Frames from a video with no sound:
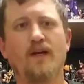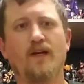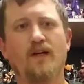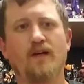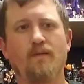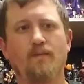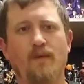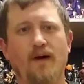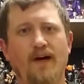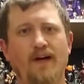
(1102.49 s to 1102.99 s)

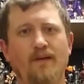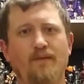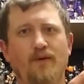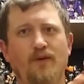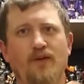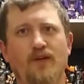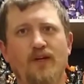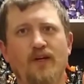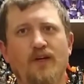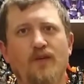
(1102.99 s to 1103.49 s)
combined them
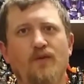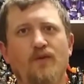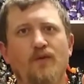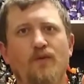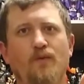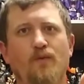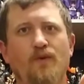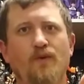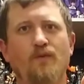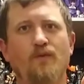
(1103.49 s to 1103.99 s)
all together in
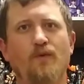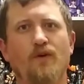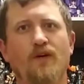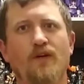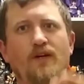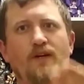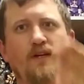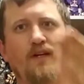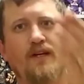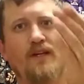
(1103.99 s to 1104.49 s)
a one
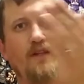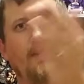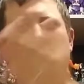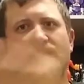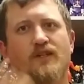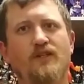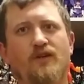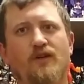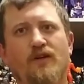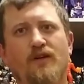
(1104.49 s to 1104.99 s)
run, and then
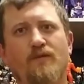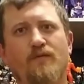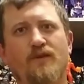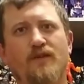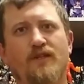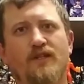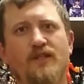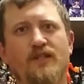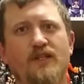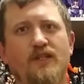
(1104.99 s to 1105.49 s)
they started with
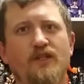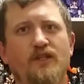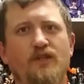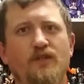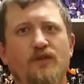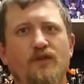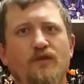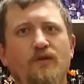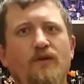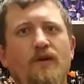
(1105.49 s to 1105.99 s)
this
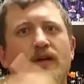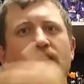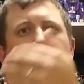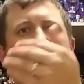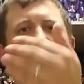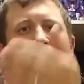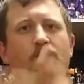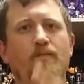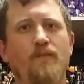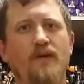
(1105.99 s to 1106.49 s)
issue
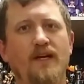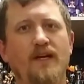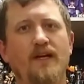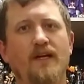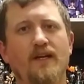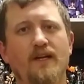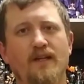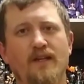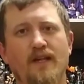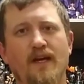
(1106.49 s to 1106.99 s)

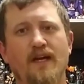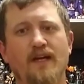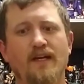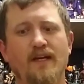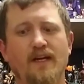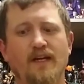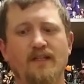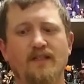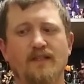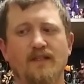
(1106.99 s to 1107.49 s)
being that
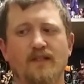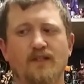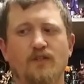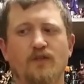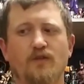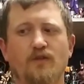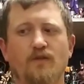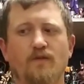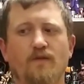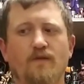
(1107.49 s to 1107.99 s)
next
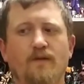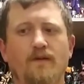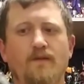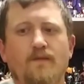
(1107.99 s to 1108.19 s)
issue.